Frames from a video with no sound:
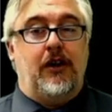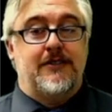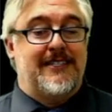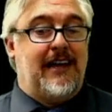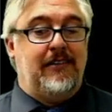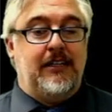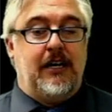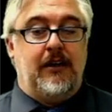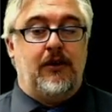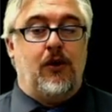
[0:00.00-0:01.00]
solid
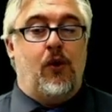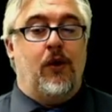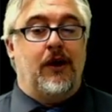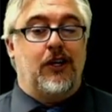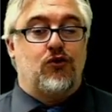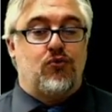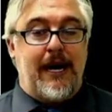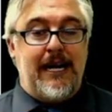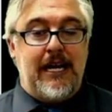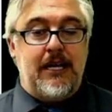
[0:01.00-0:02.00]
color or a
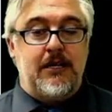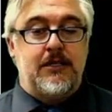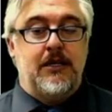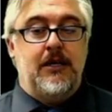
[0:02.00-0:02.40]
gradient